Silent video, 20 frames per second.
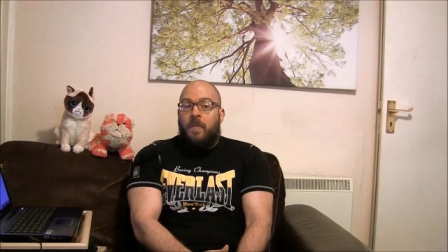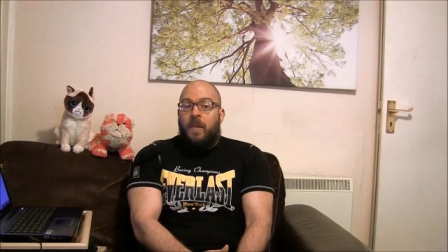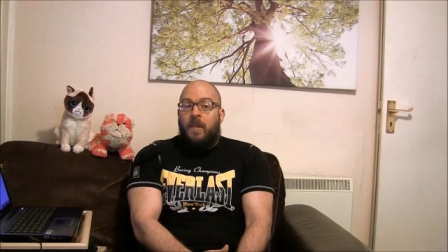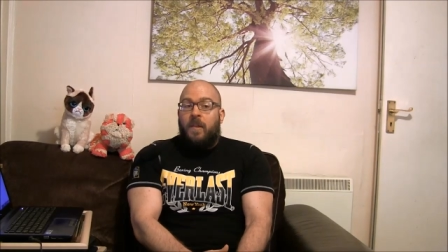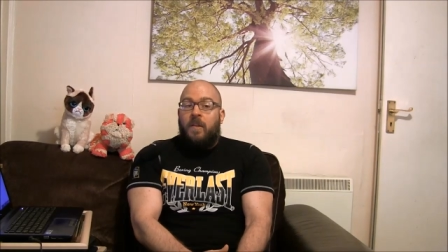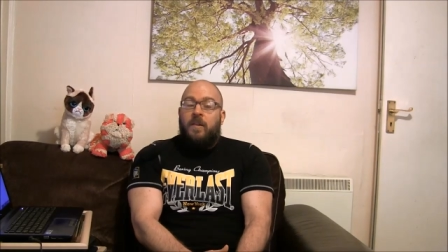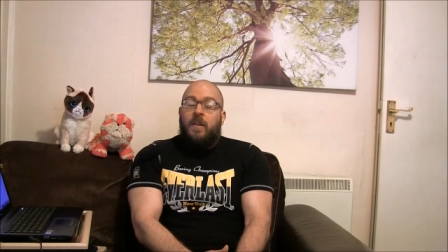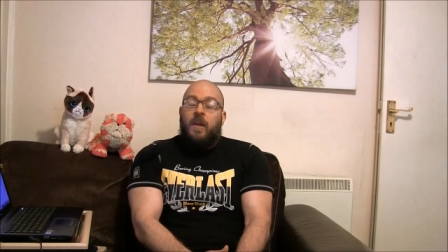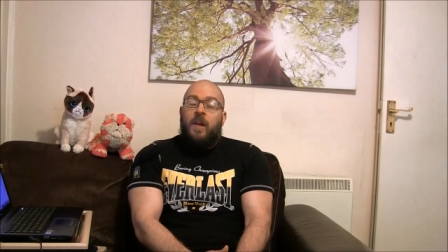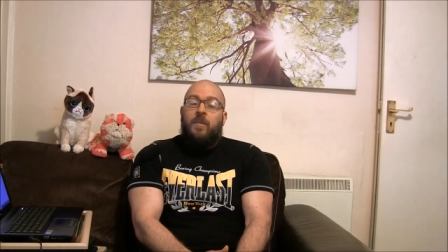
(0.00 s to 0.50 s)

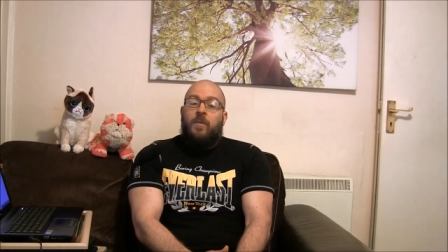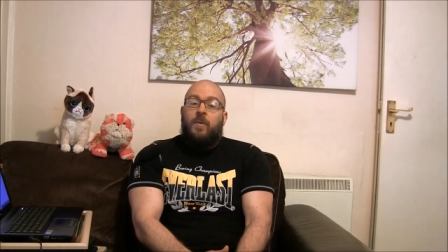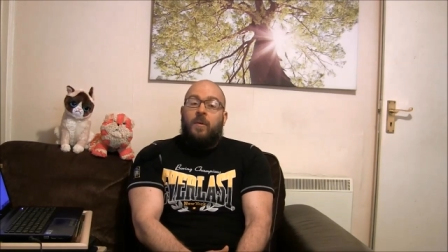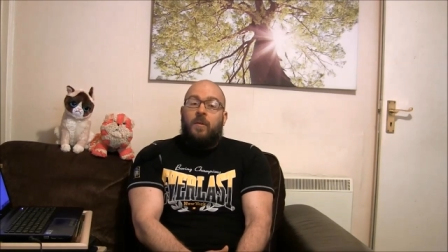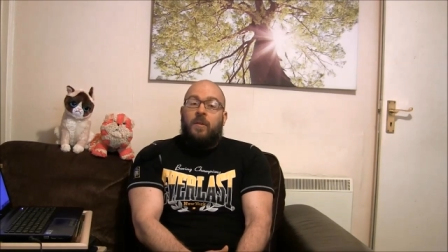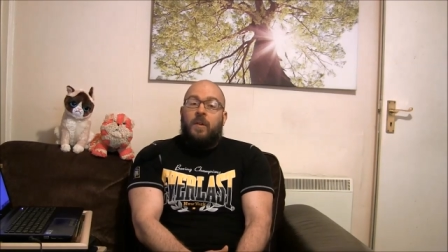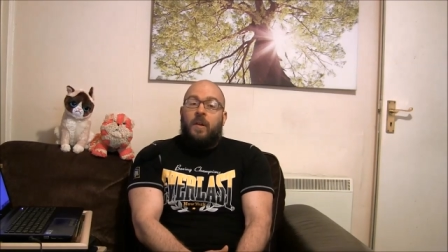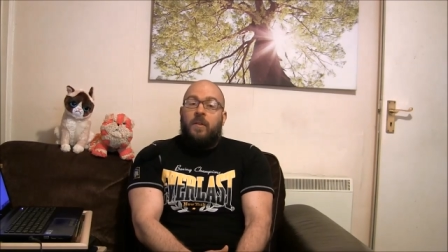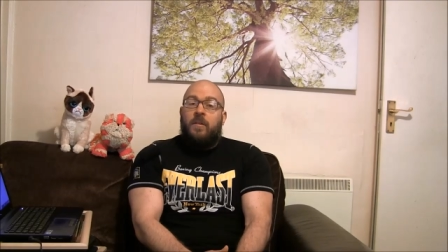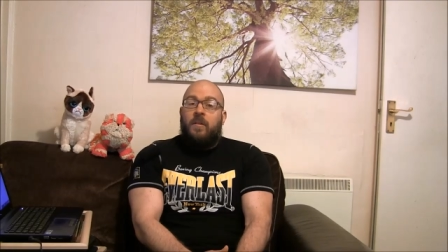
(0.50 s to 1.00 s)
and these guys
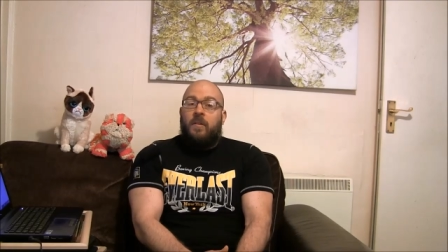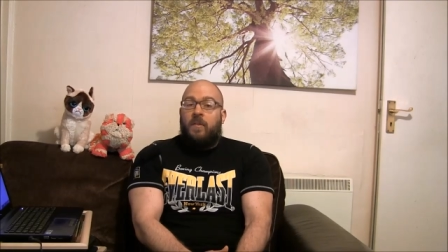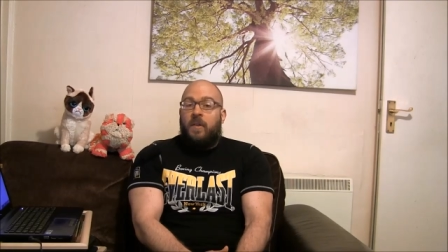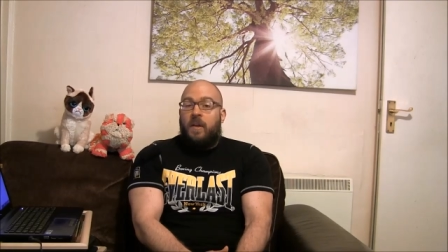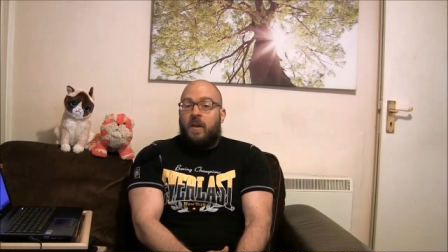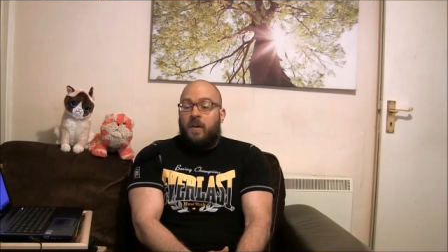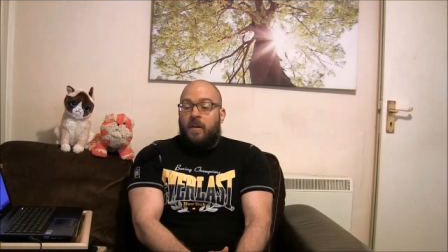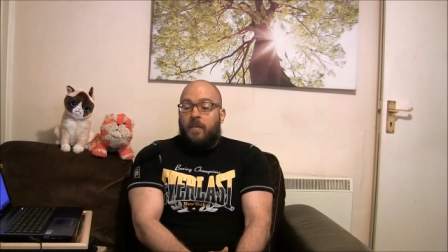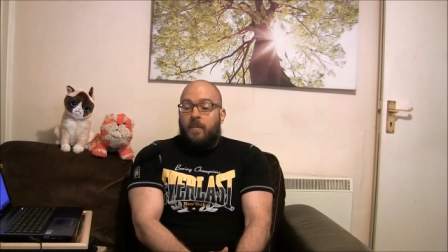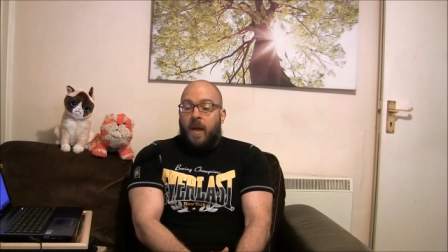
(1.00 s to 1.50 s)
were on tons of
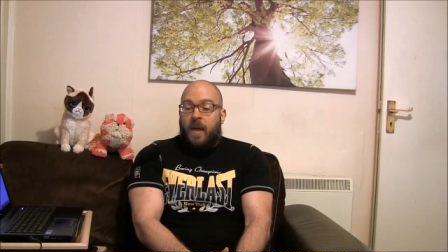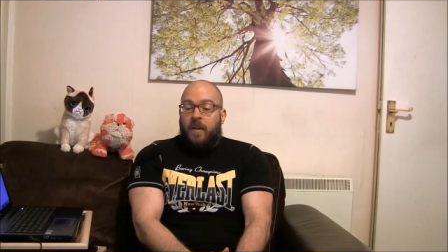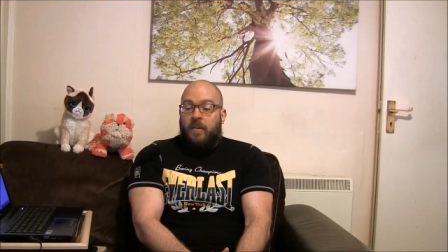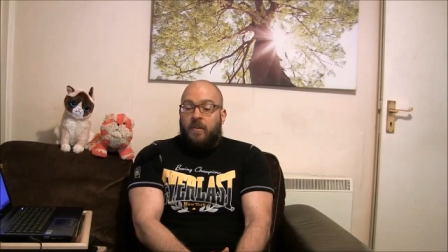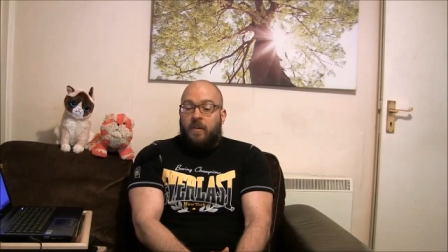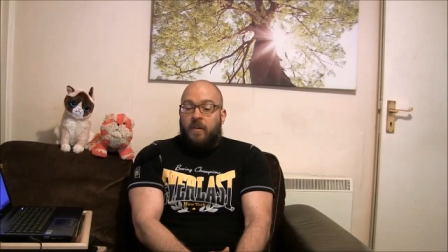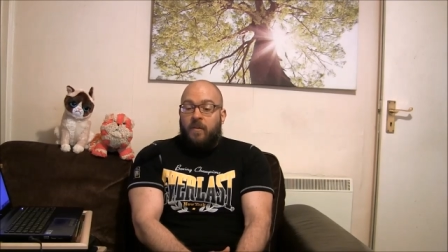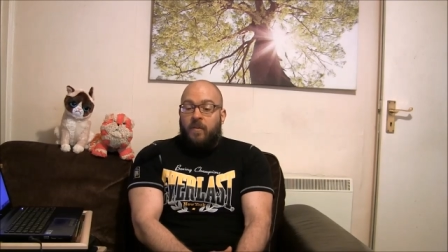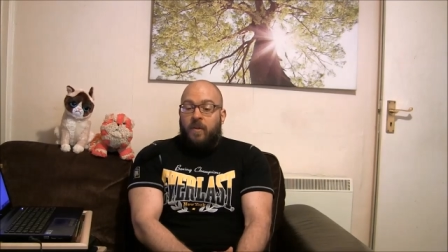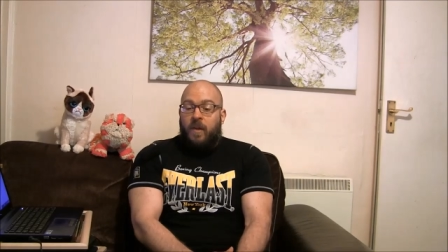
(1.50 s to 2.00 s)
gear and
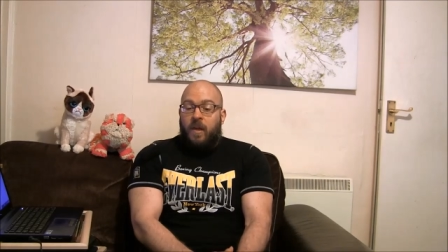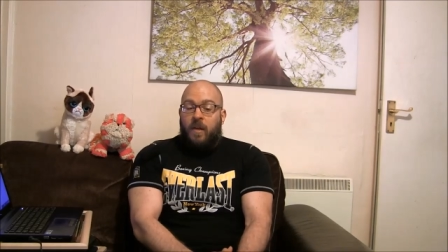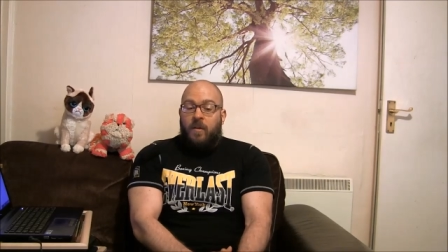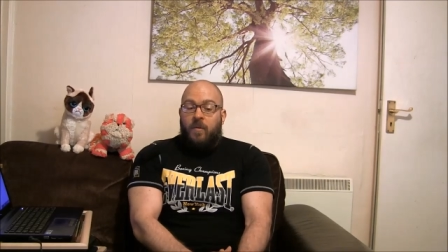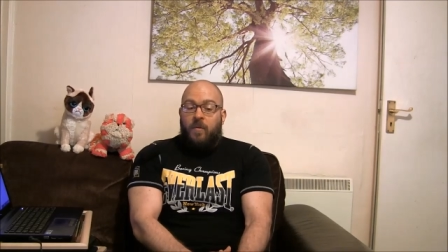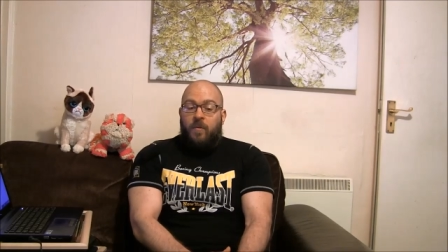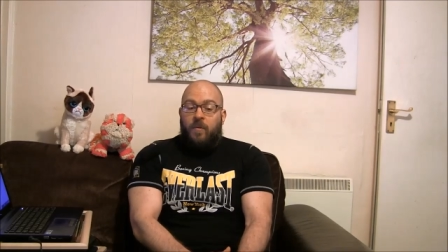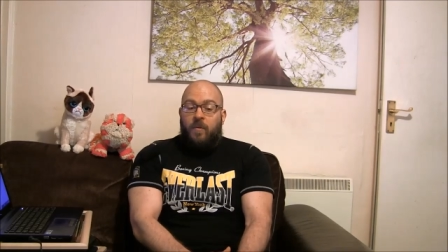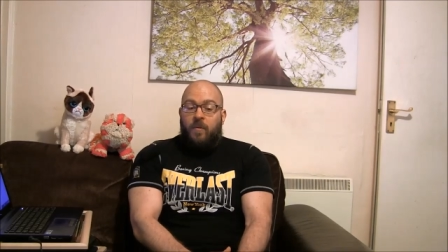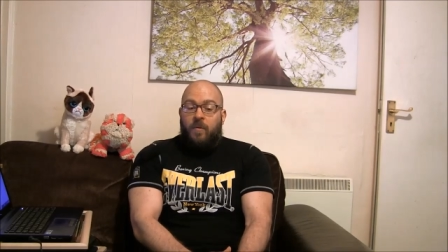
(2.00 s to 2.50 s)
massive
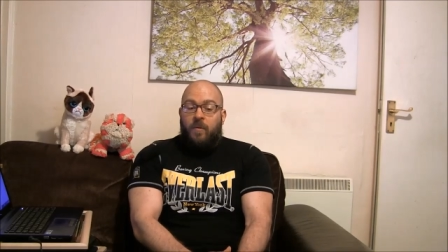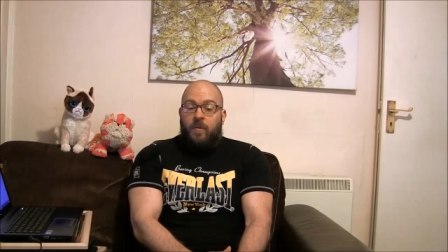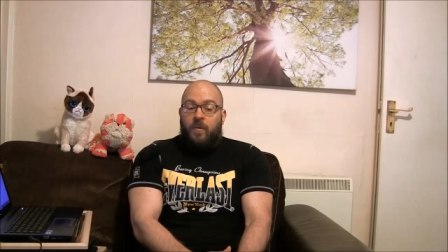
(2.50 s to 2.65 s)
and